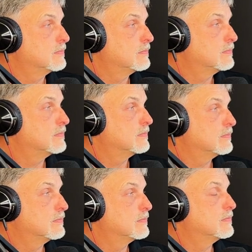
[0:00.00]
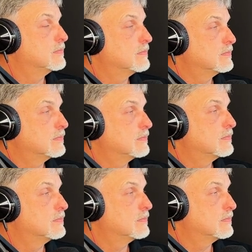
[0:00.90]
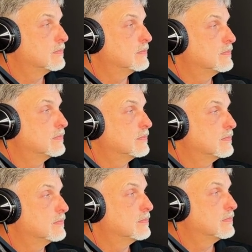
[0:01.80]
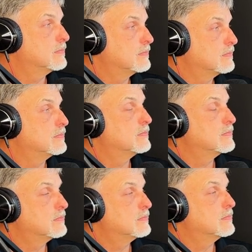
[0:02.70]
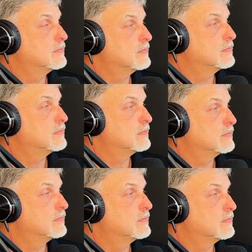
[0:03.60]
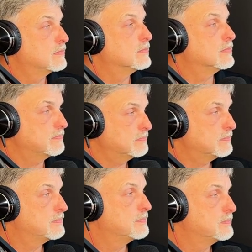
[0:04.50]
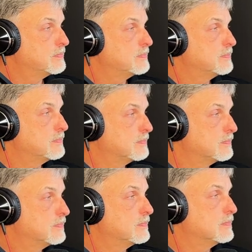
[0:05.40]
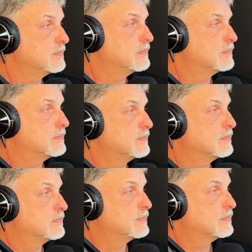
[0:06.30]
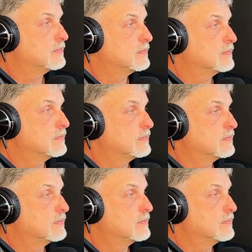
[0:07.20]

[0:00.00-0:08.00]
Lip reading: (silent)